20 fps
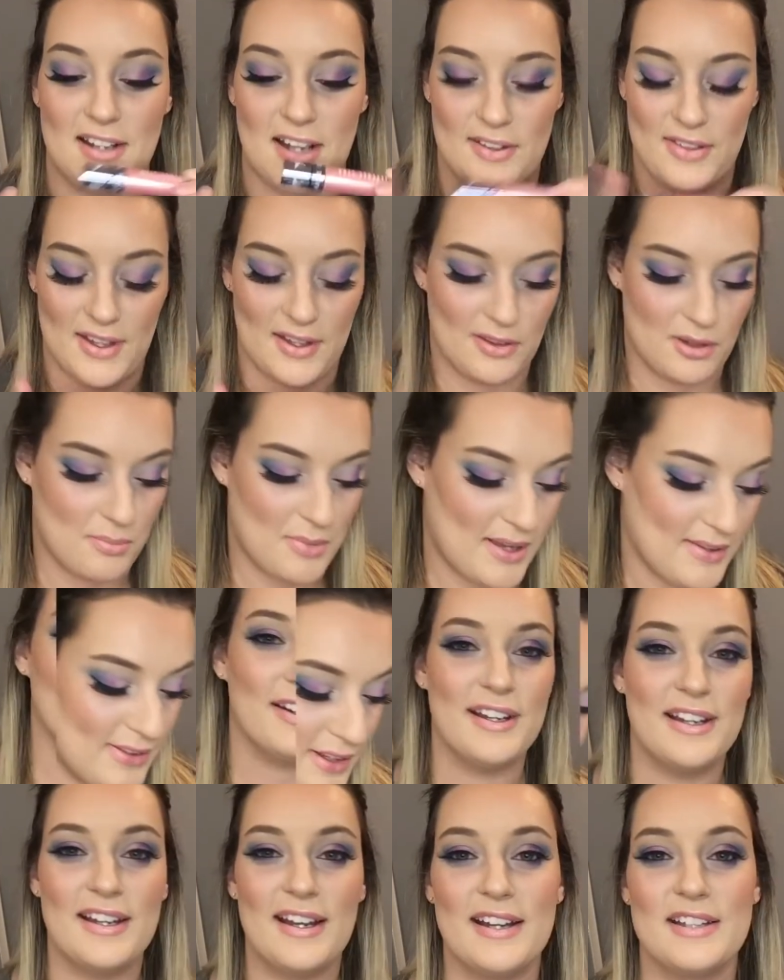I think it's amazing. All
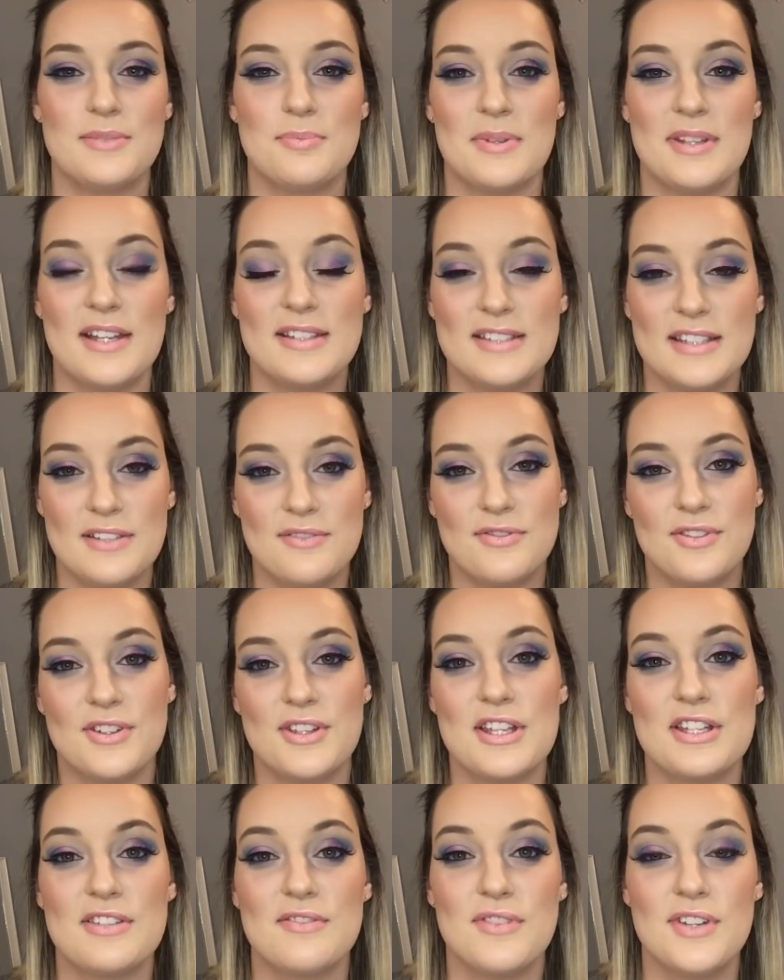right, guys, but that's it for
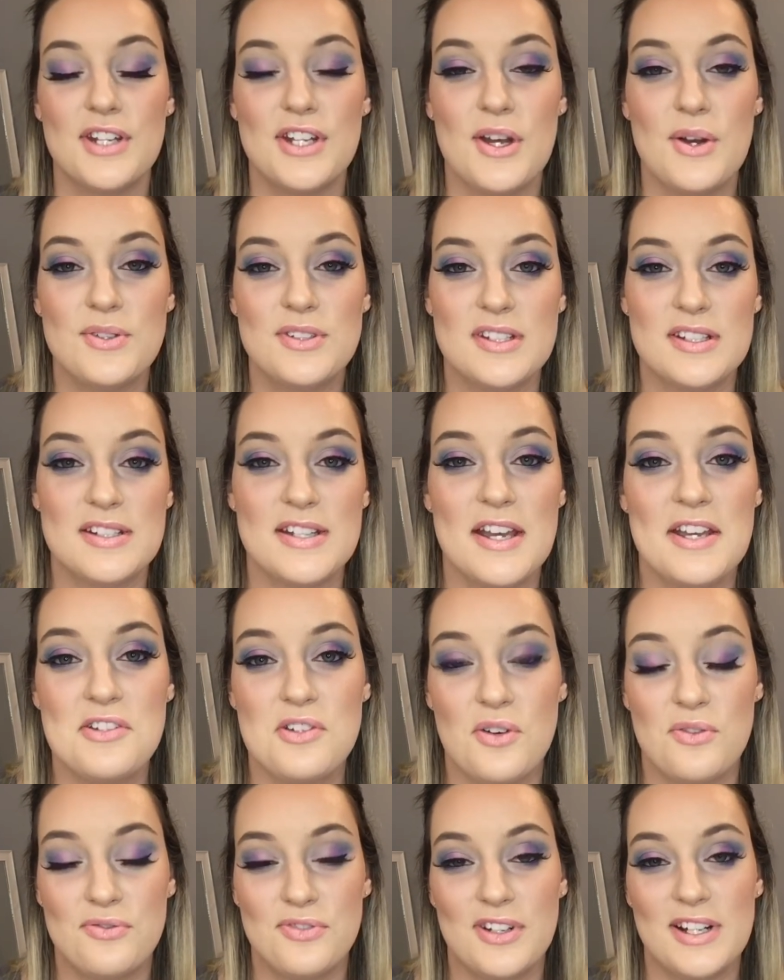this video today.
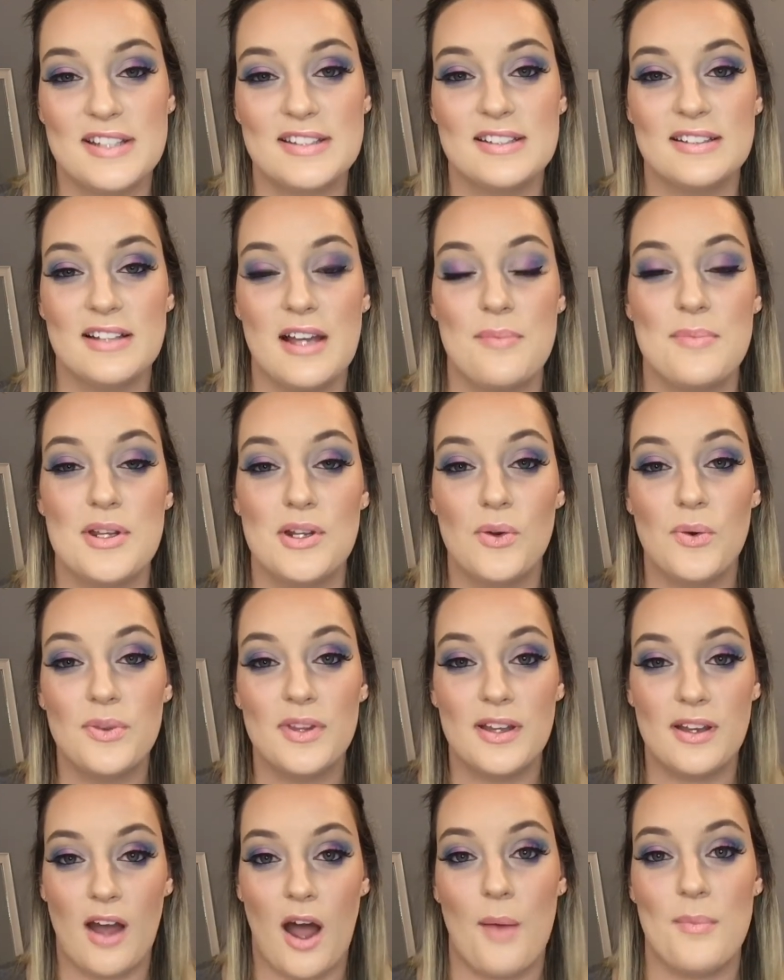Don't forget to let me know in
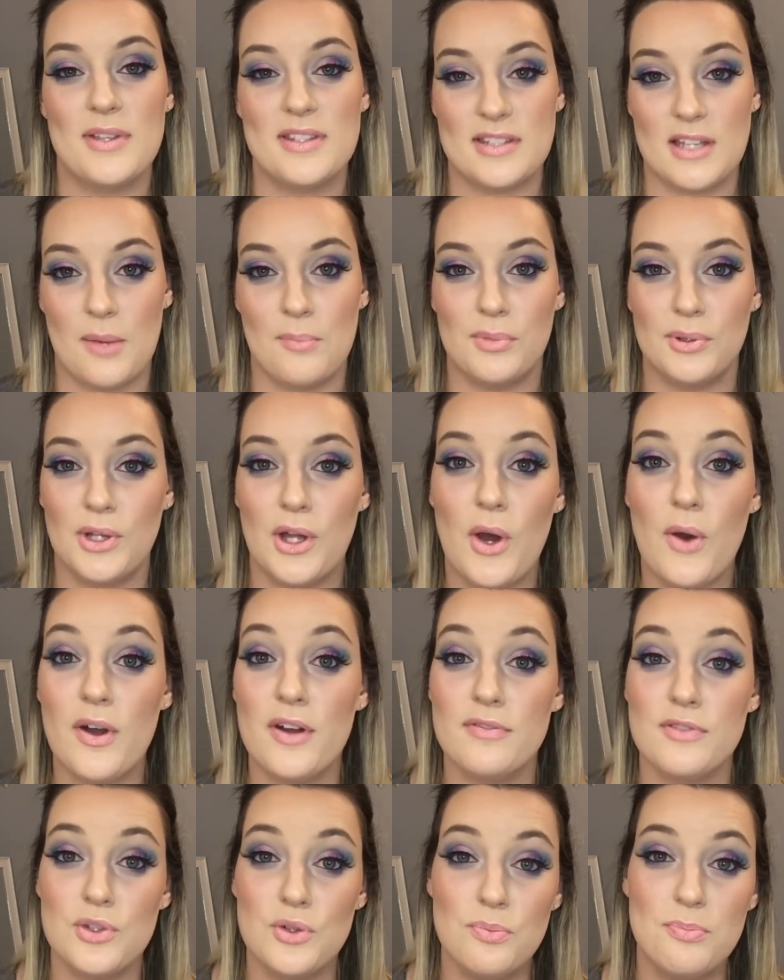the comments down below
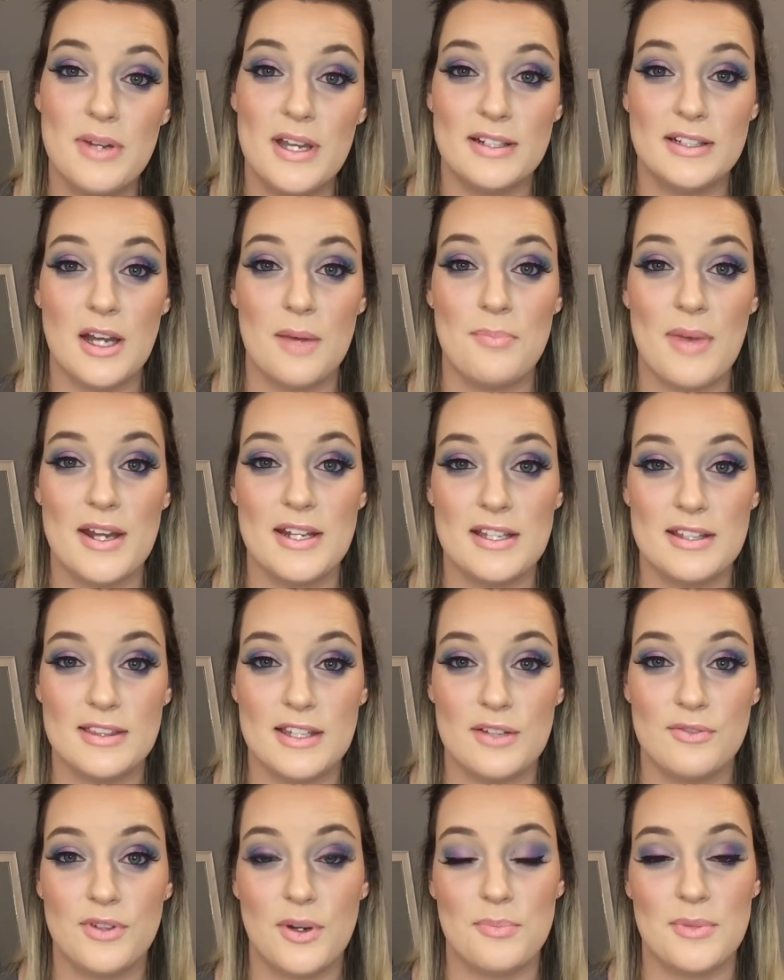if you picked up
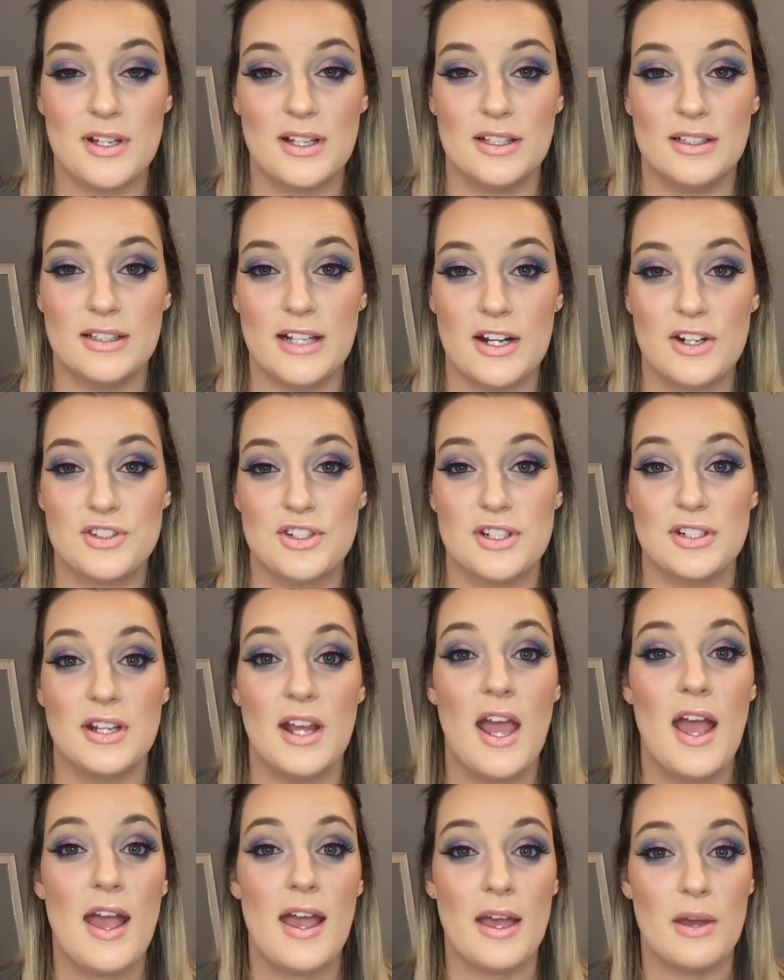anything from the collection
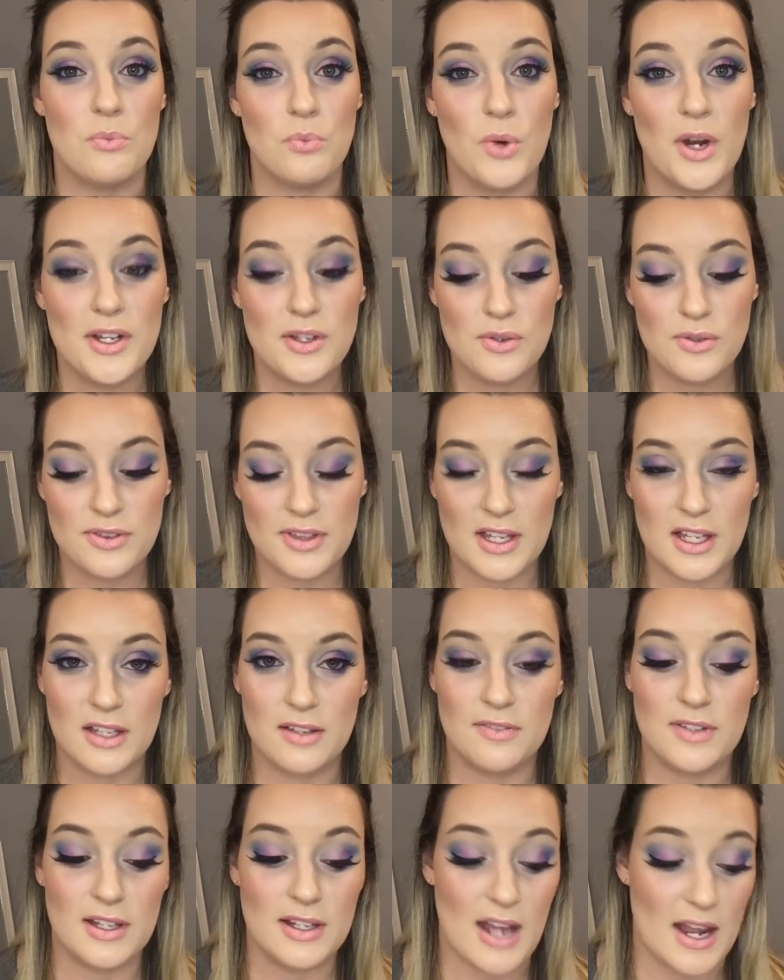and what you think
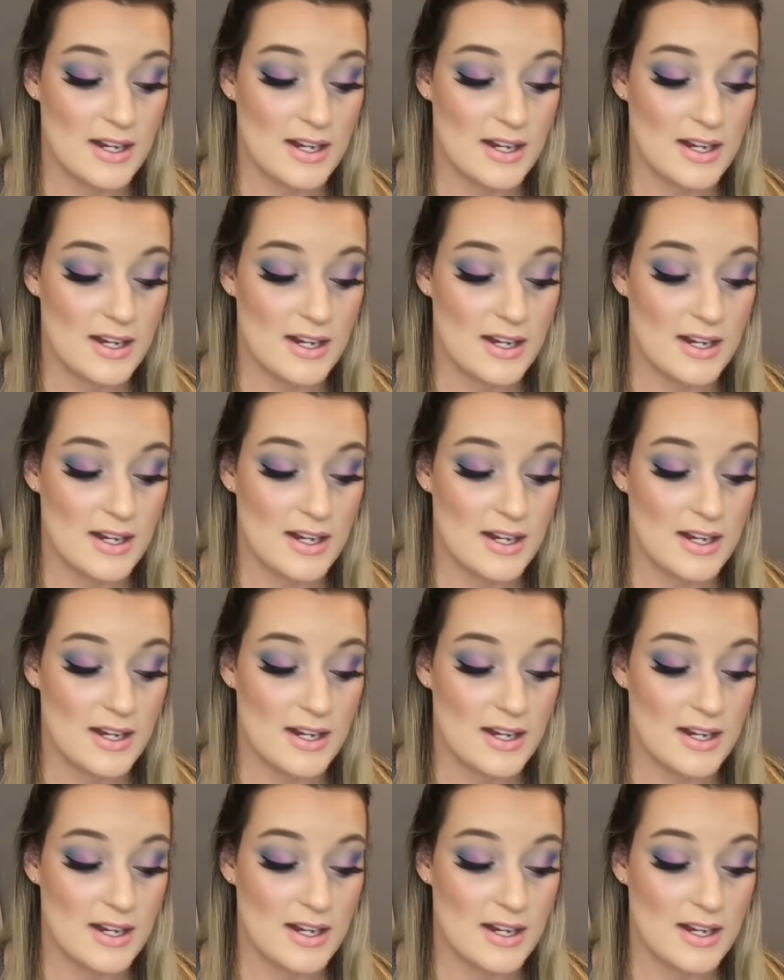of it.